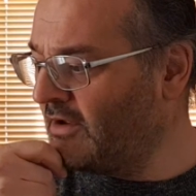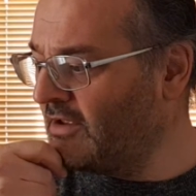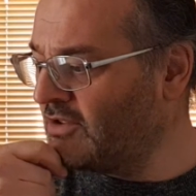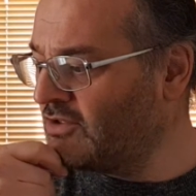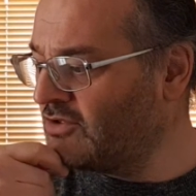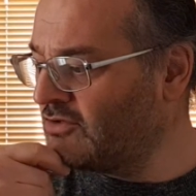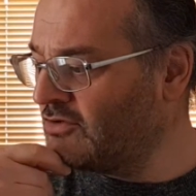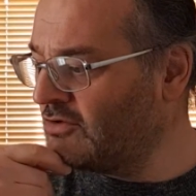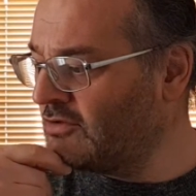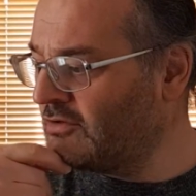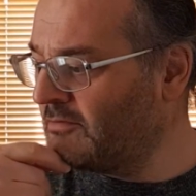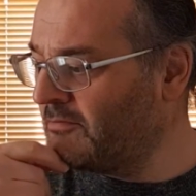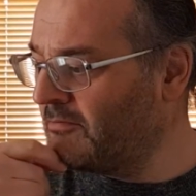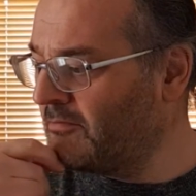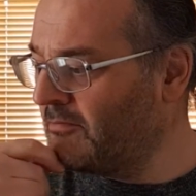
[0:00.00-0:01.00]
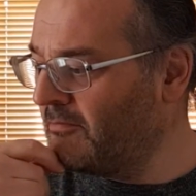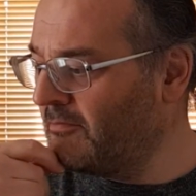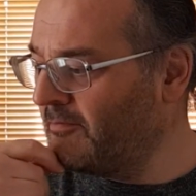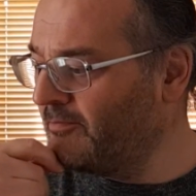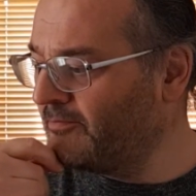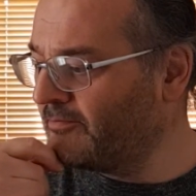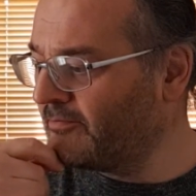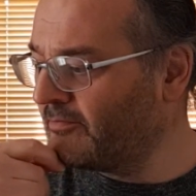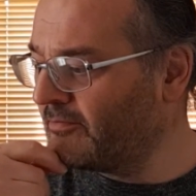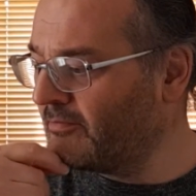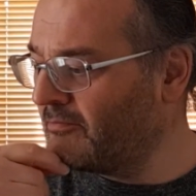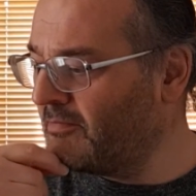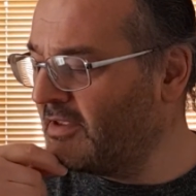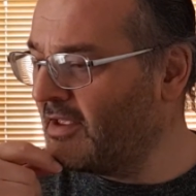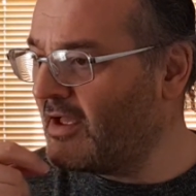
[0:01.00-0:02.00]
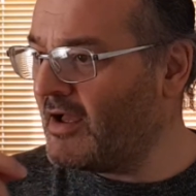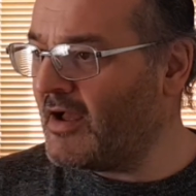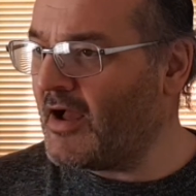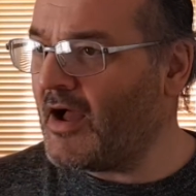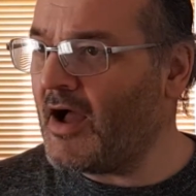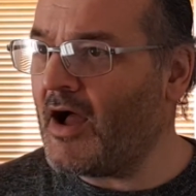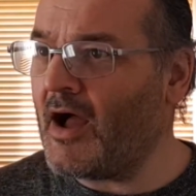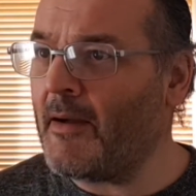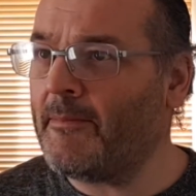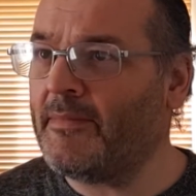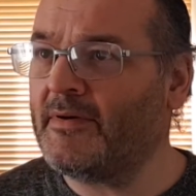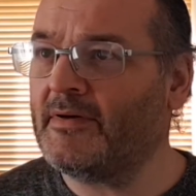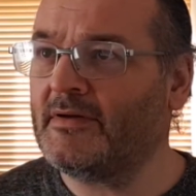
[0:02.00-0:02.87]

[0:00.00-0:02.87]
it should be up